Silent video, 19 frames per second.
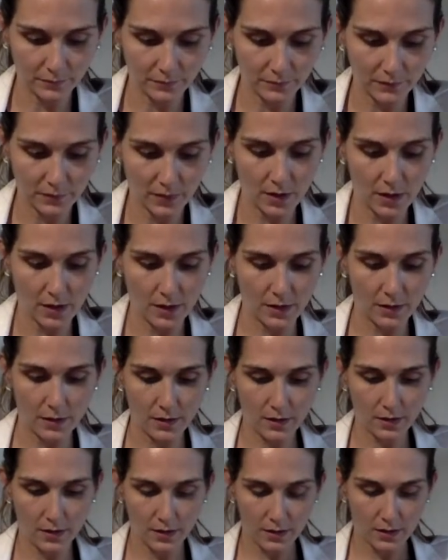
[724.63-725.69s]

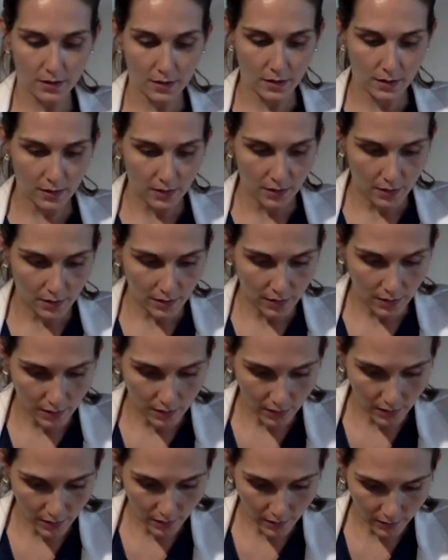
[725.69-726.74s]
Okay.
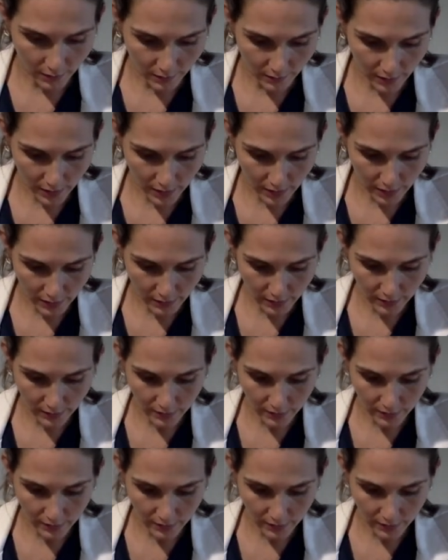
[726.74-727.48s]
All right.